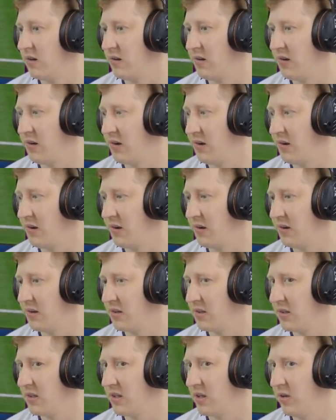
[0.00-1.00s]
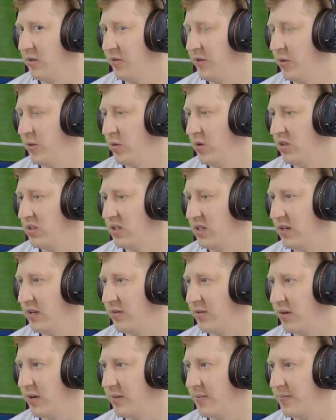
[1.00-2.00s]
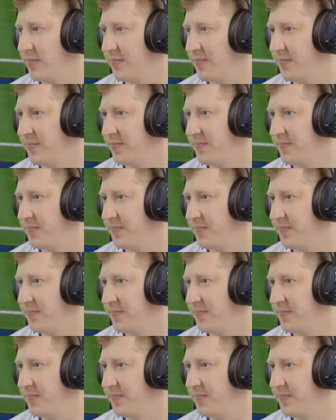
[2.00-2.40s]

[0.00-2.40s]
Oh, Gylfi will deliver it.